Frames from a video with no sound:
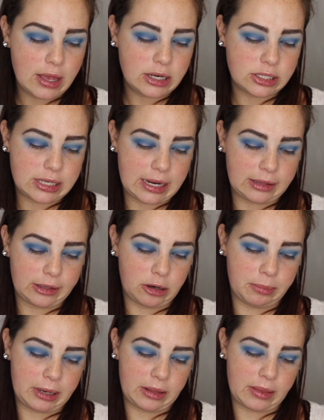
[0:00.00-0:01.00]
Just take a little
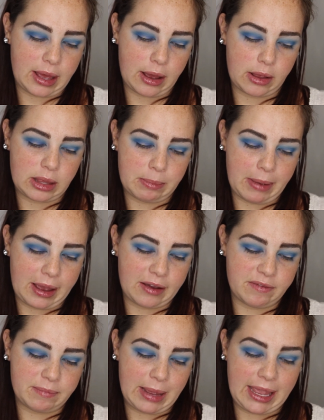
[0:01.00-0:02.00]
bit of that on the back of my